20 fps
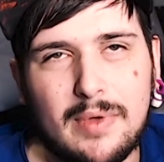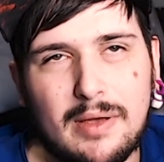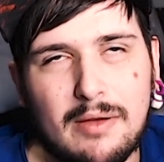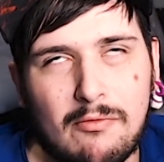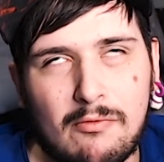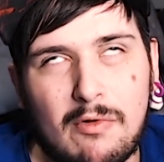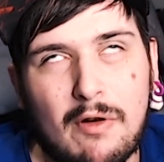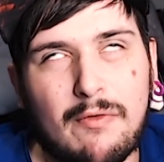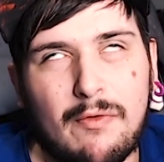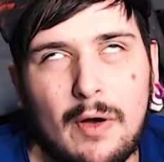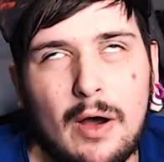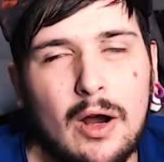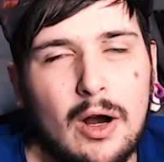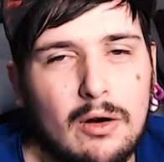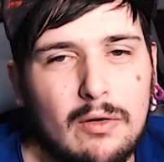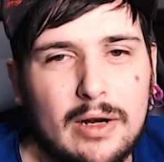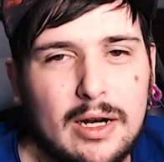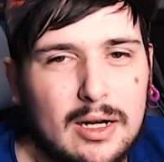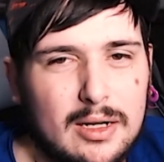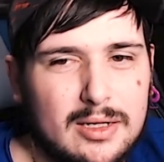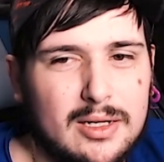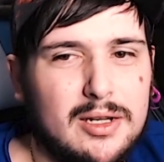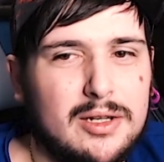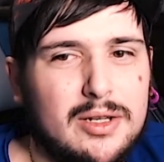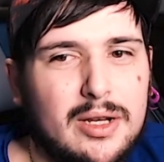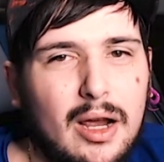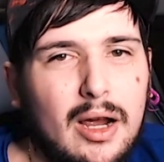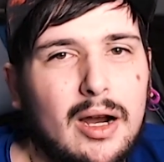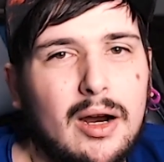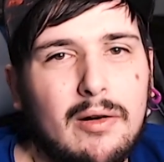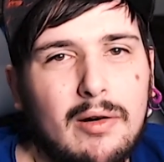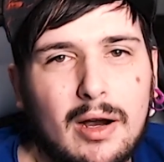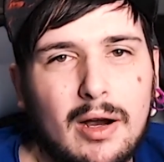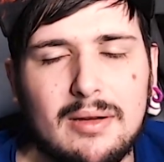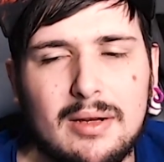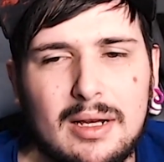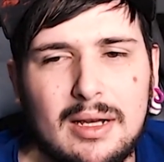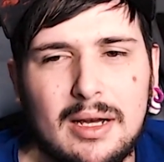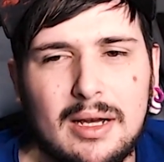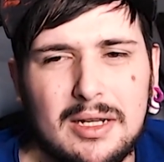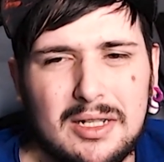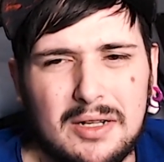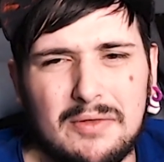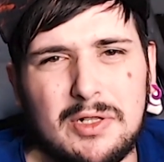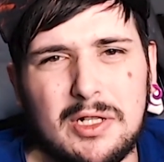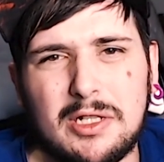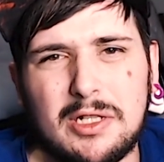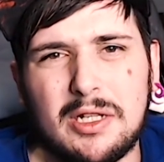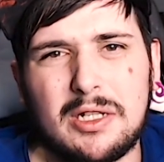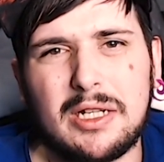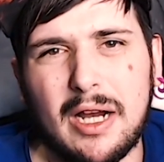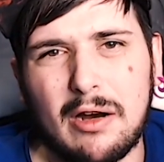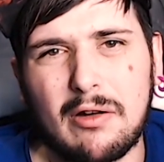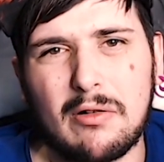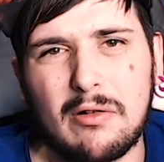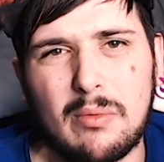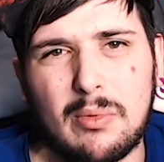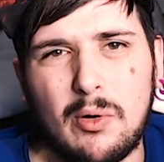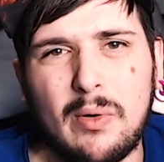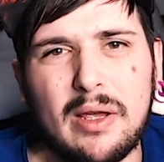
referring to Sarah as if she's a terrible,